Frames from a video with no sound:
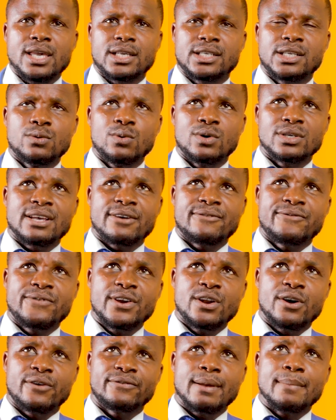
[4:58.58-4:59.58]
She was
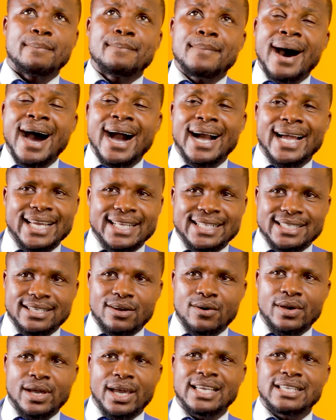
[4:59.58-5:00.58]
afraid of the market,
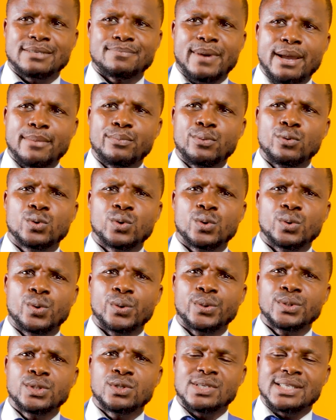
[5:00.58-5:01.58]
okay? Is my book
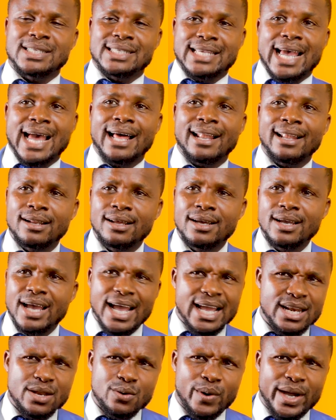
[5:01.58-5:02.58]
going to sell
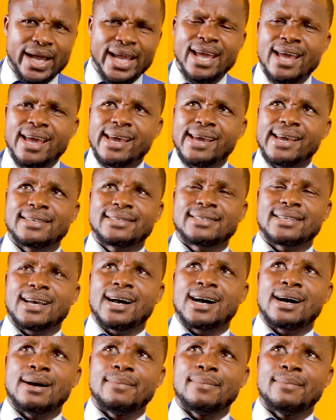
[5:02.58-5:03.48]
anyway? Is